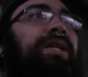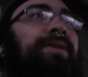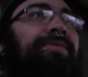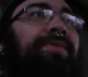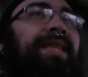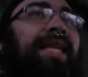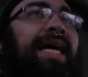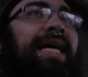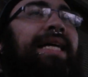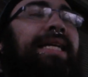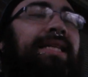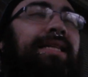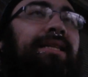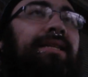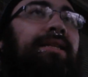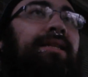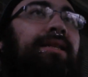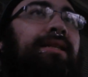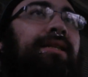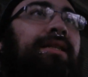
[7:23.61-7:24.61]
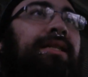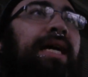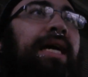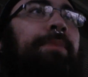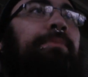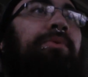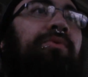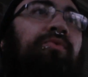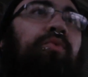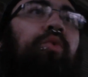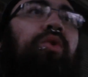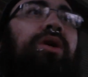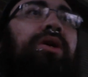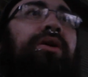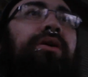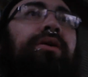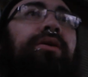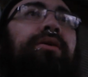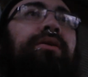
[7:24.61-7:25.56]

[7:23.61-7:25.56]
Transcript: of that type of work.